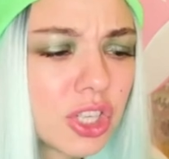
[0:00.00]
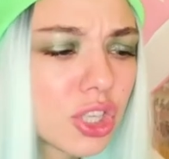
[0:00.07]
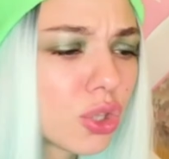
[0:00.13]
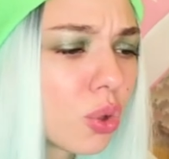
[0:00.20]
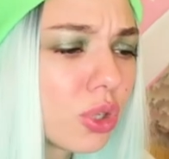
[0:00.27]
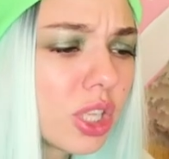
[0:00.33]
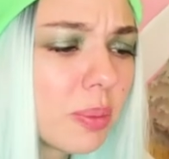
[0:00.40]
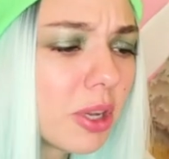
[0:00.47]

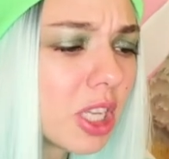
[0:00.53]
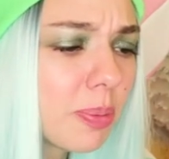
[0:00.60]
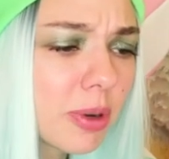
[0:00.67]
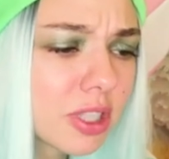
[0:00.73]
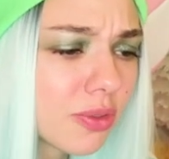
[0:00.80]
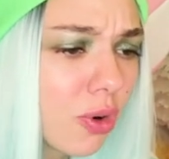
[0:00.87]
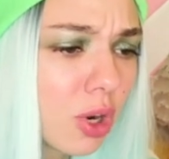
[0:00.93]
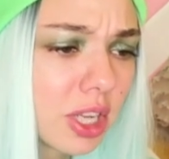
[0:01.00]
Nobody's
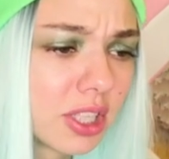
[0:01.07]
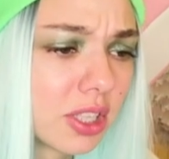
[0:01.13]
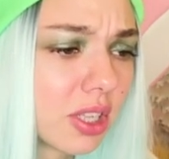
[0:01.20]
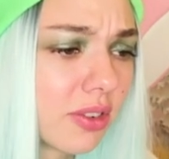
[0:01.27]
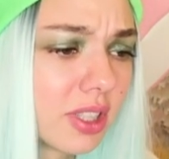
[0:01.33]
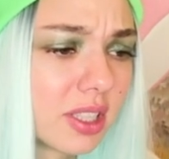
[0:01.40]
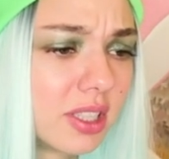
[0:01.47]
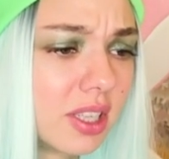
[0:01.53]
gonna let
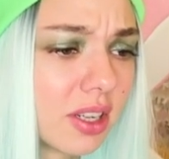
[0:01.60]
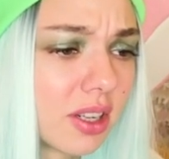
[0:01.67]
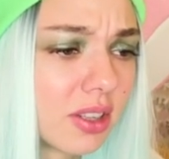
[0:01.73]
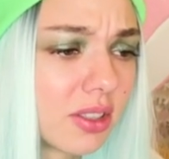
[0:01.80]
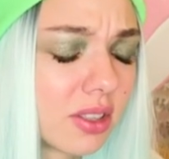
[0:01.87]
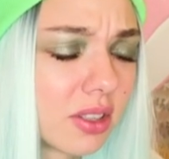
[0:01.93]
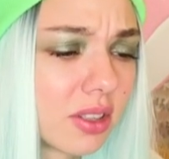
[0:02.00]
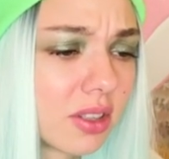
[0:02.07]
you do
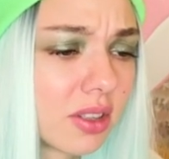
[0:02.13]
it.